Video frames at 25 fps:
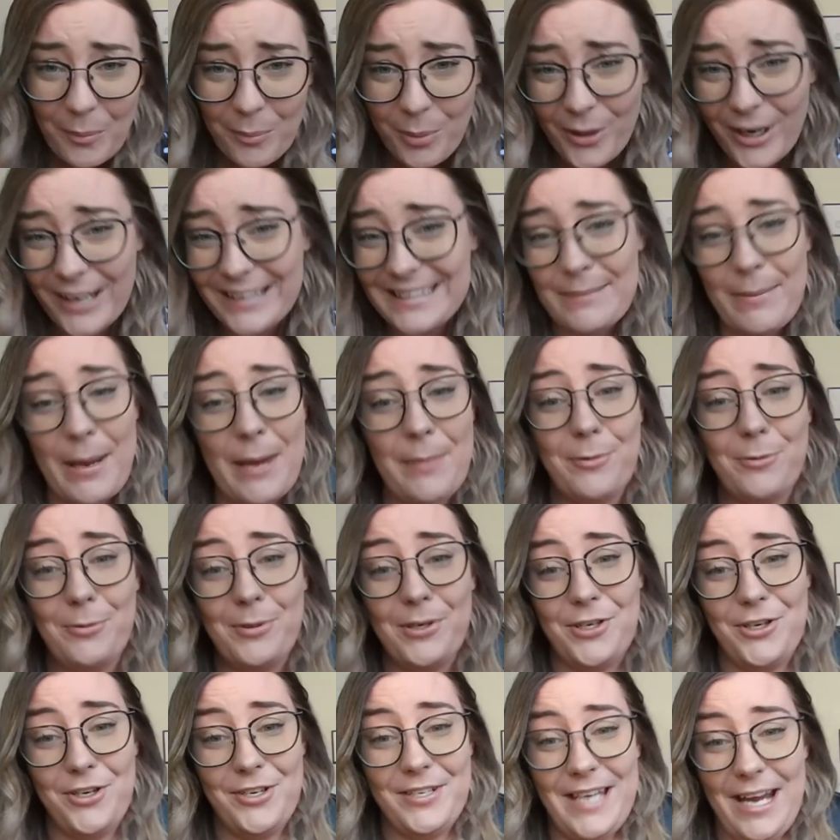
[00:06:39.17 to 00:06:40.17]
products that people
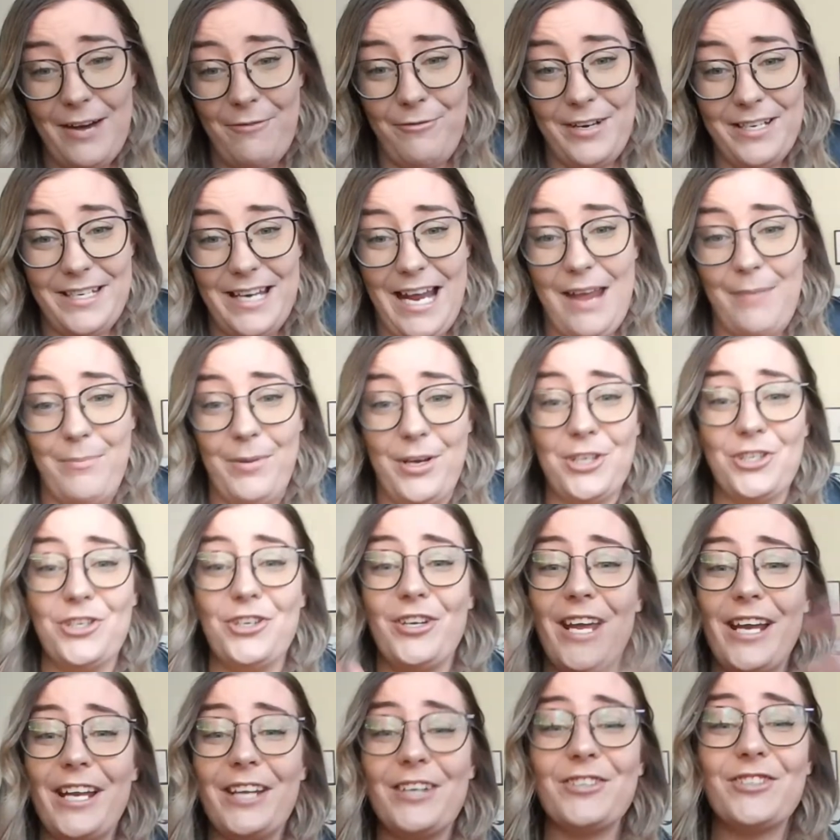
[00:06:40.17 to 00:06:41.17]
would use every day, because
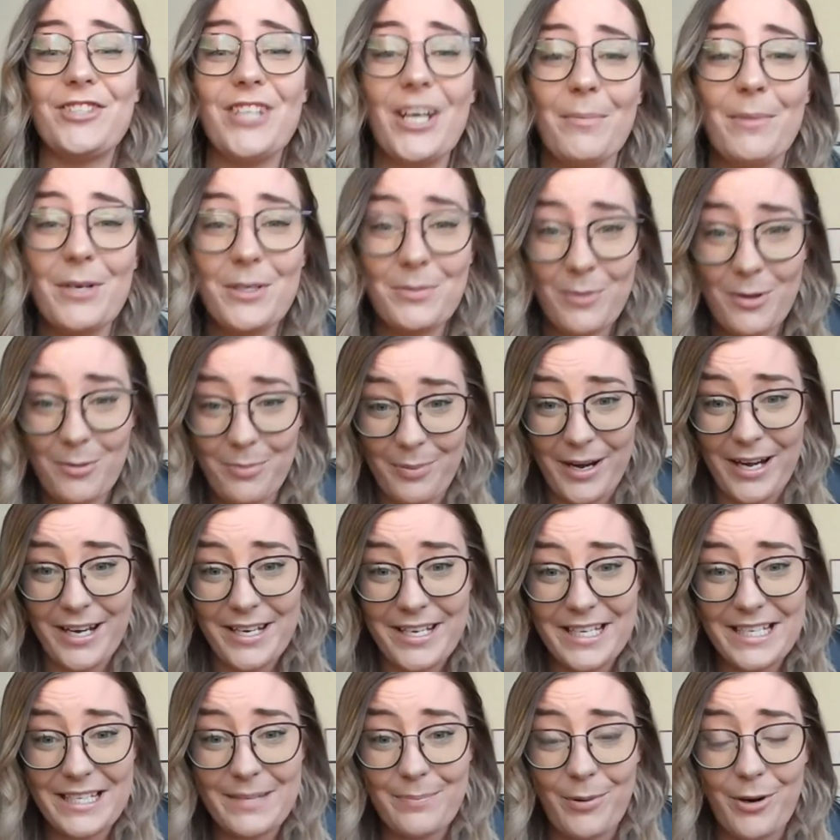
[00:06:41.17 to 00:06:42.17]
you're getting so much more
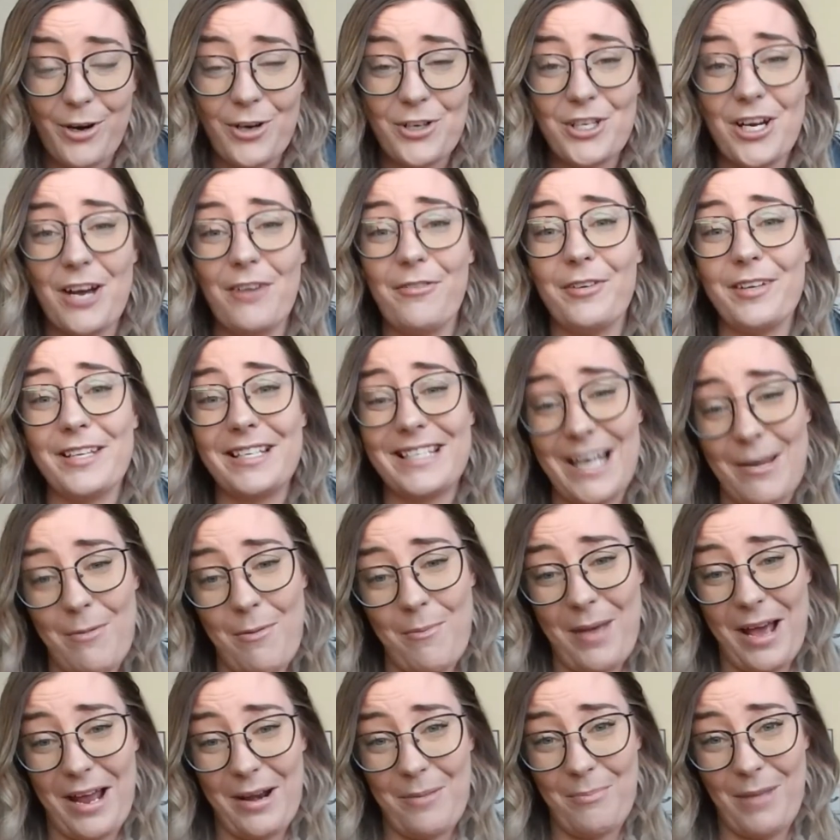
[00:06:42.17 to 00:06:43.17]
brand exposure for the same
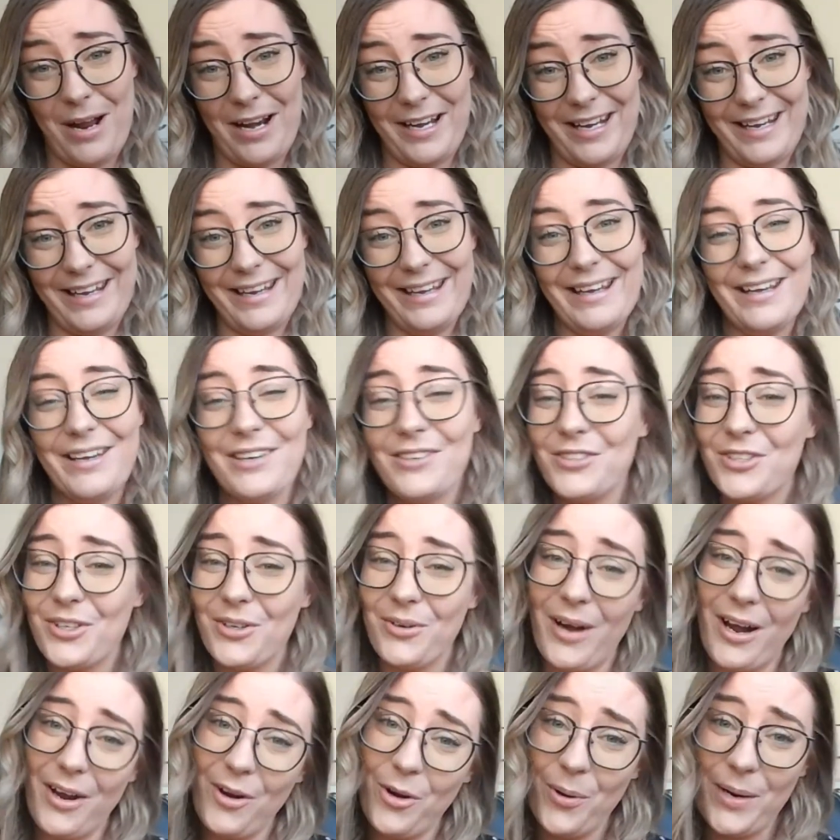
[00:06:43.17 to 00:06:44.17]
amount of money.
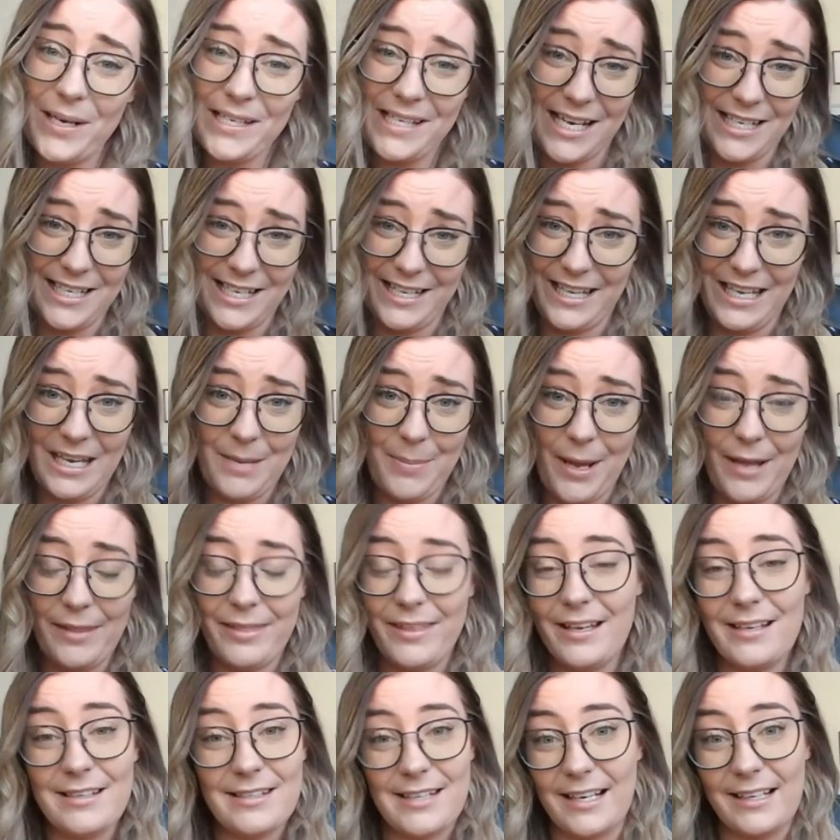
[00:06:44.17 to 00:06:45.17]
So I always like to think
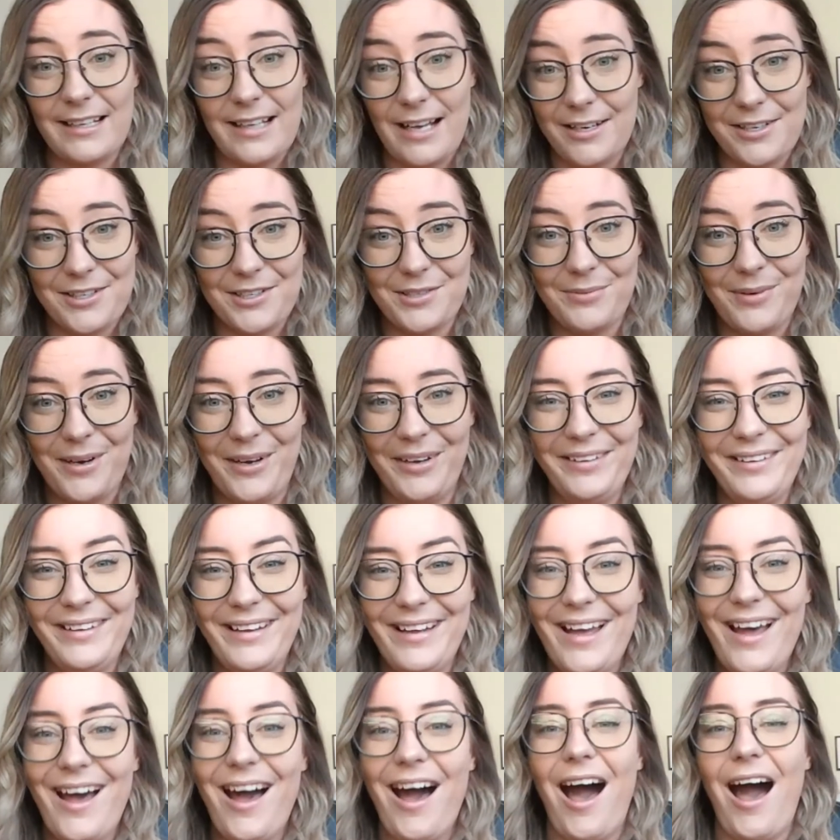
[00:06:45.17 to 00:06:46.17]
about things like that as well.
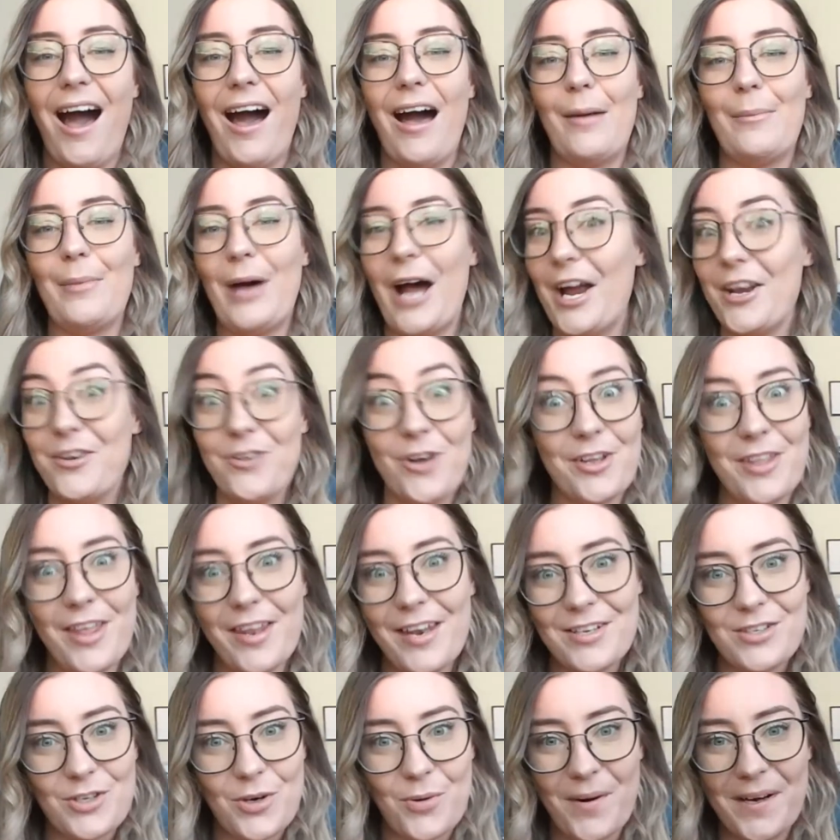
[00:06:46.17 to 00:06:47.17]
I know
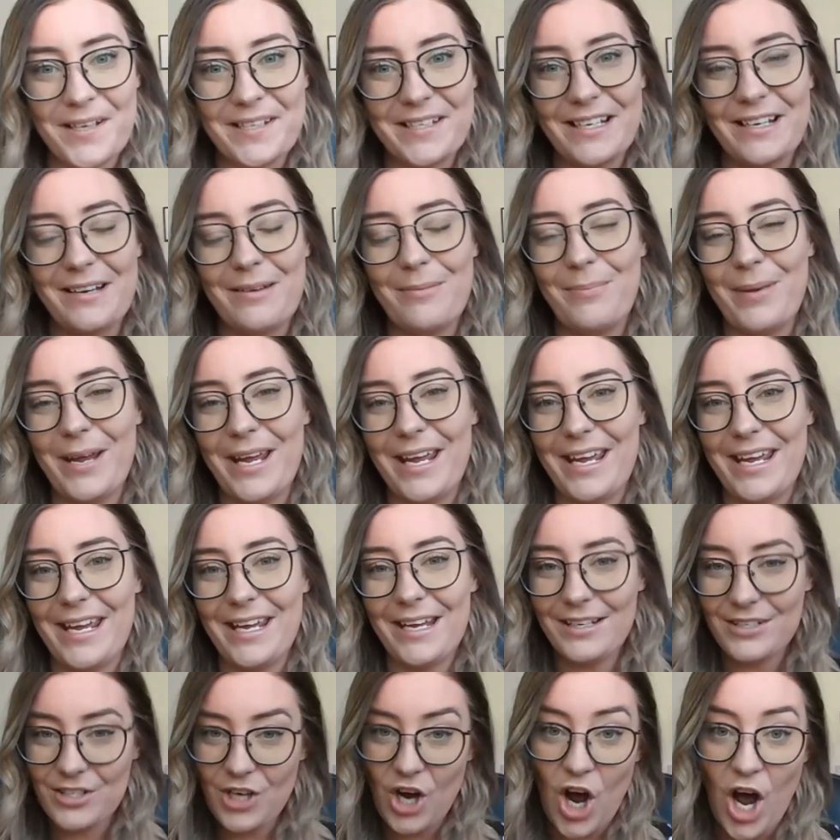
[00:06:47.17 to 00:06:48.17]
that there's always going to
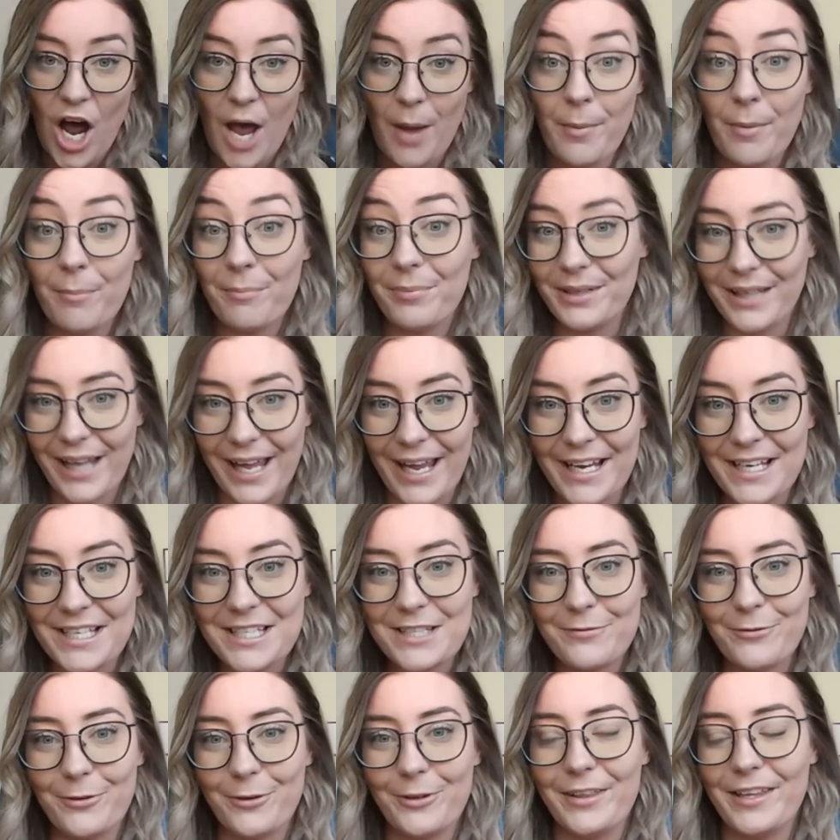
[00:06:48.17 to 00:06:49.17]
be time and
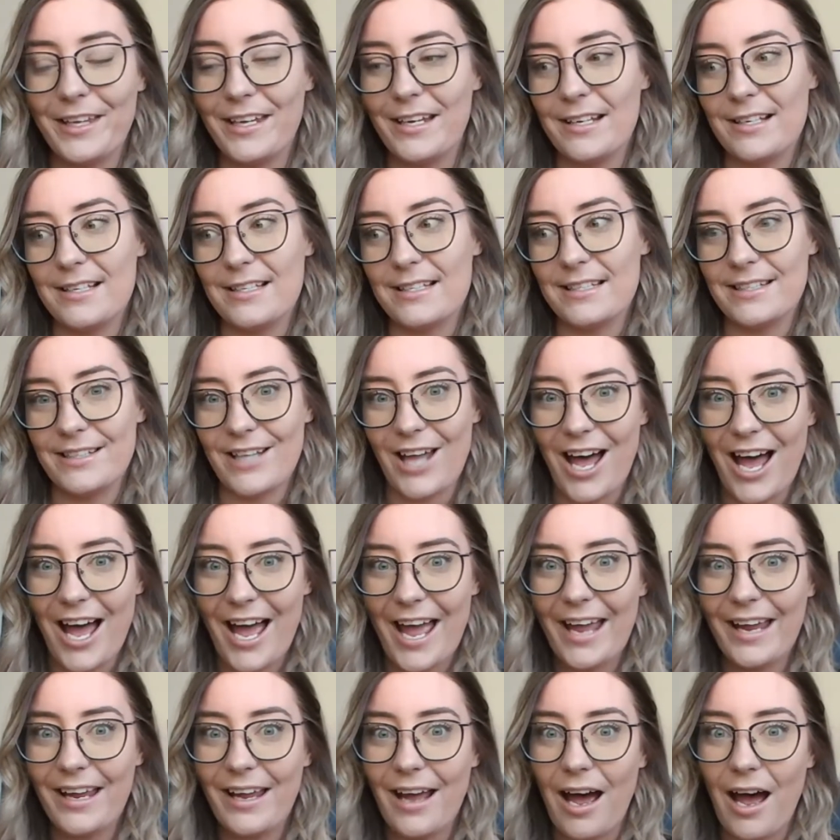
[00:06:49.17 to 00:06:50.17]
place for things
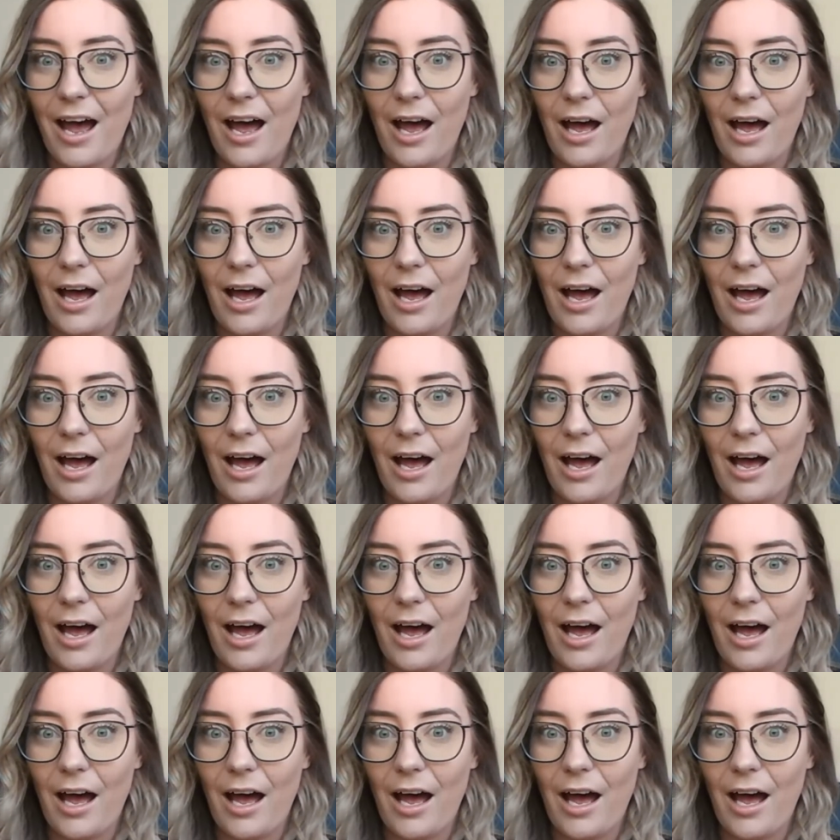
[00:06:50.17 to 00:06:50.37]
like